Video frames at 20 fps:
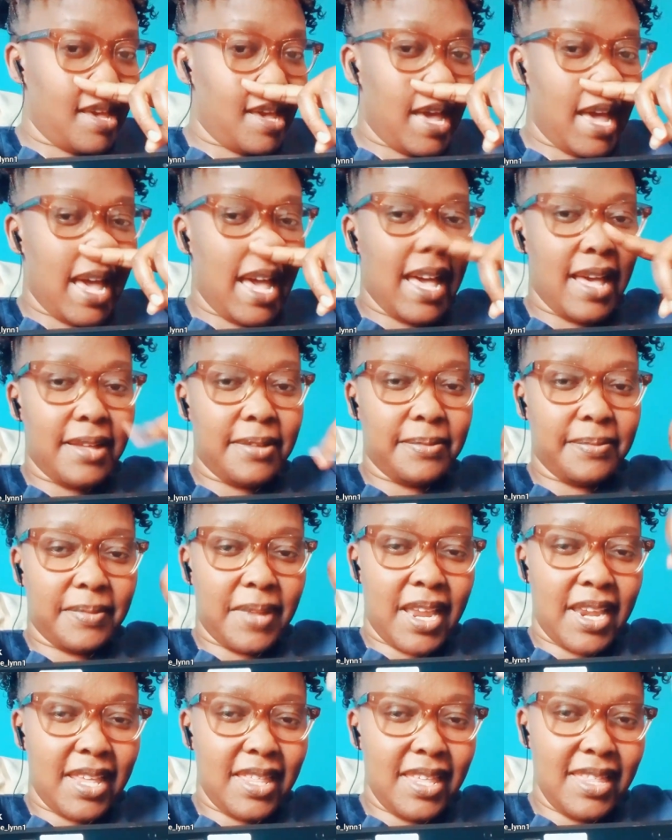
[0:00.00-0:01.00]

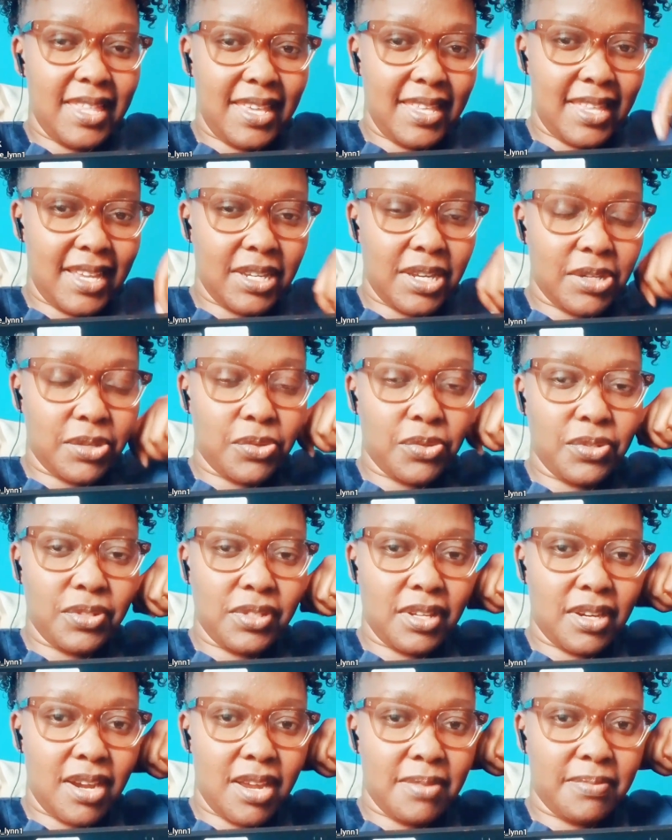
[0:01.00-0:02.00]
Another thing that can
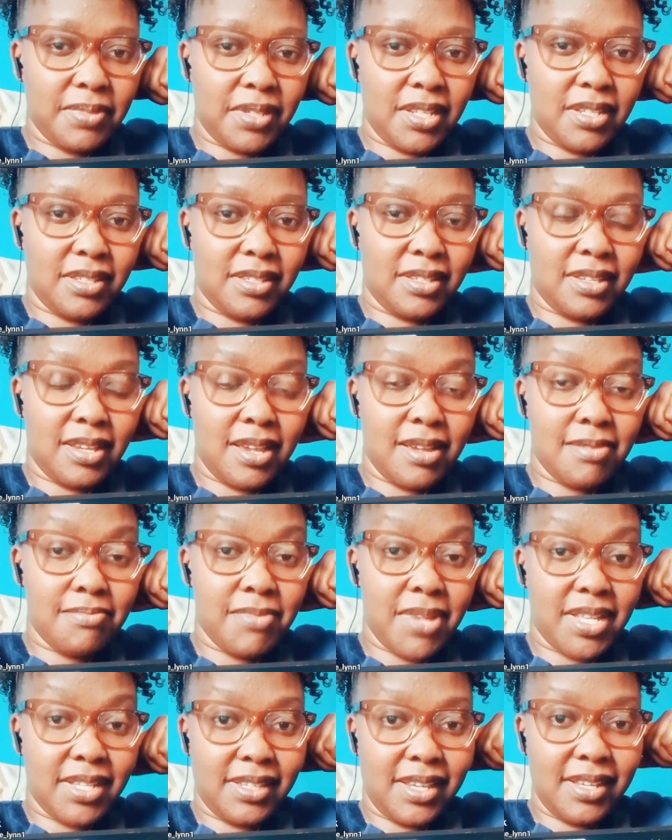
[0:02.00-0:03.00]
cause cramps is
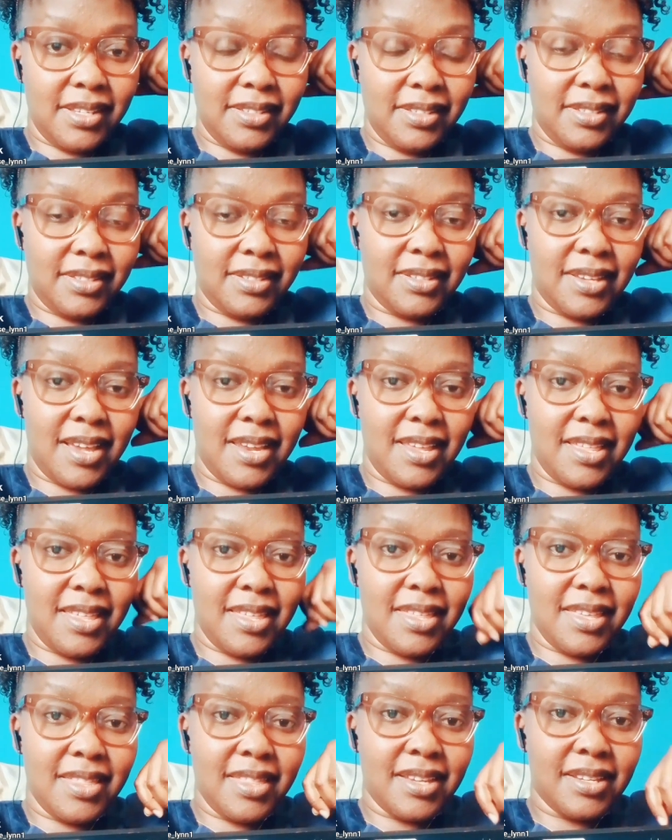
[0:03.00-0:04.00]
menses.
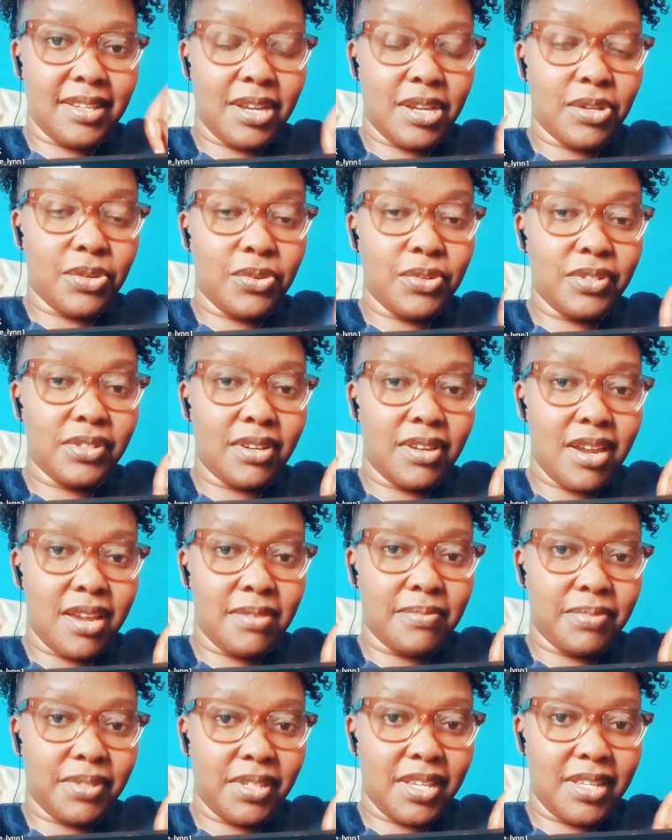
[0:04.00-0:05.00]
Another thing that can cause
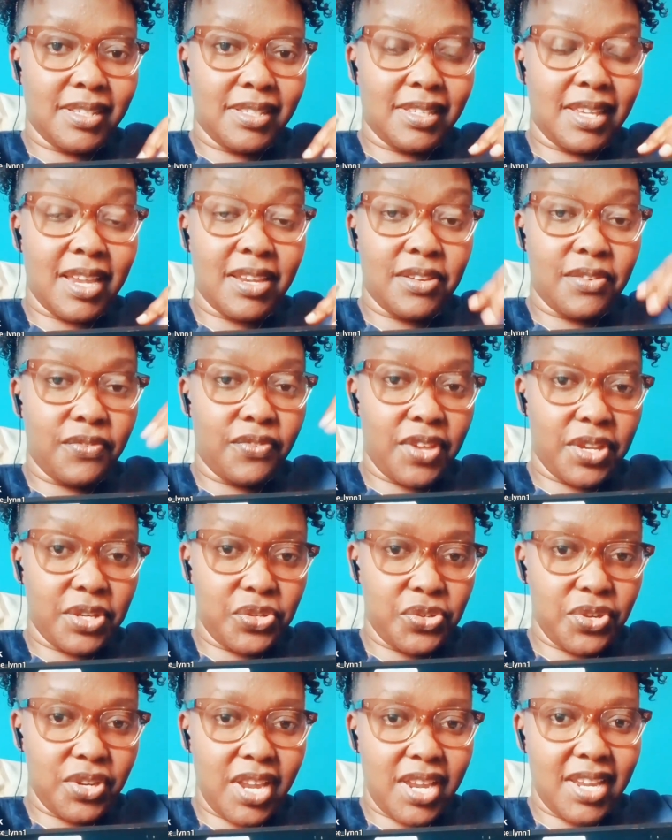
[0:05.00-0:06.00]
cramps is an
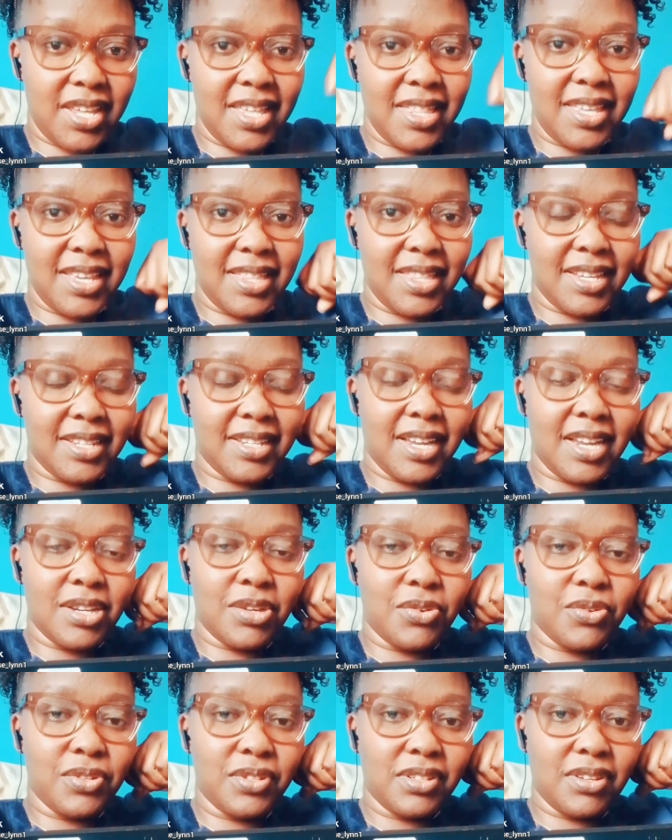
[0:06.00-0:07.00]
infection. Another thing that can
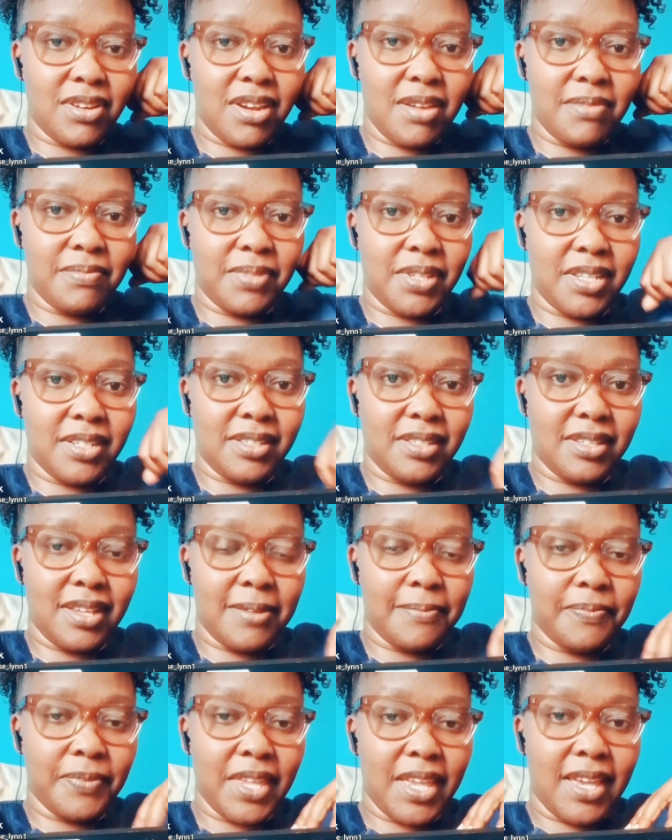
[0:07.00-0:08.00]
cause cramps is
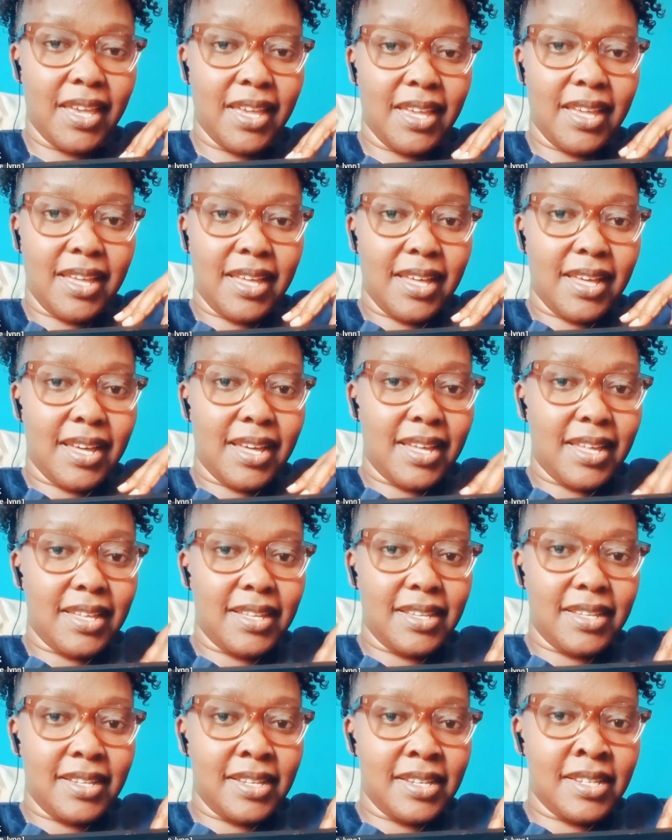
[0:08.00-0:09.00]

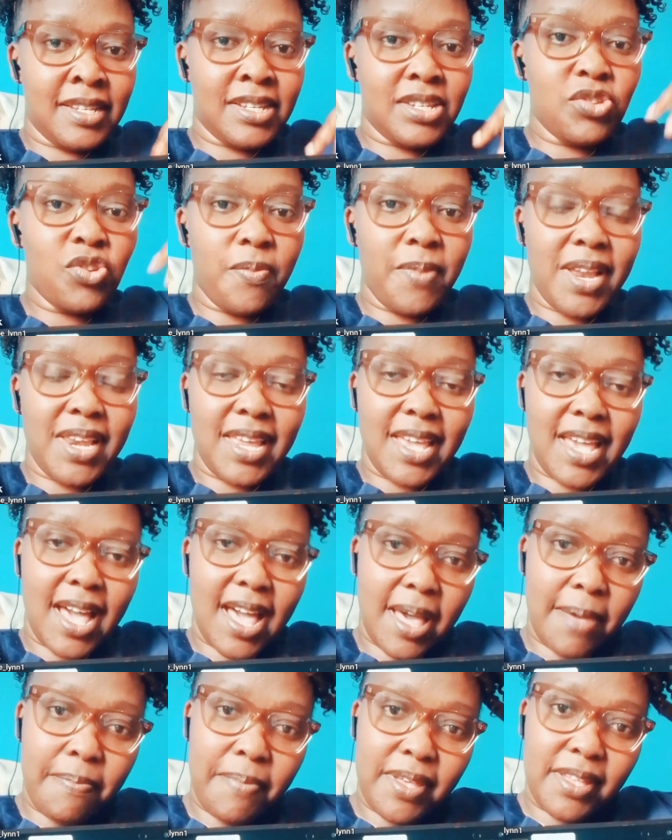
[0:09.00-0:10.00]
it normally
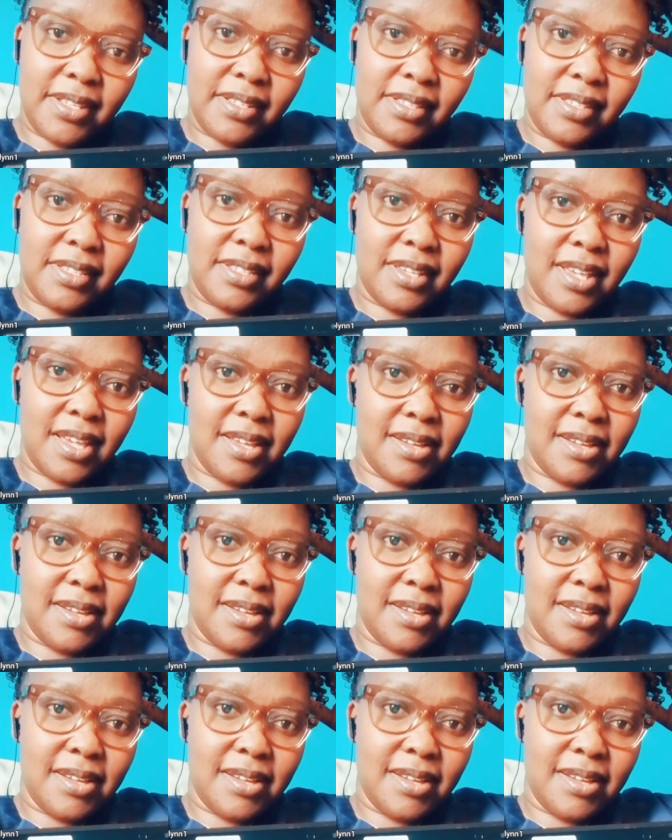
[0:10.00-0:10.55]
happens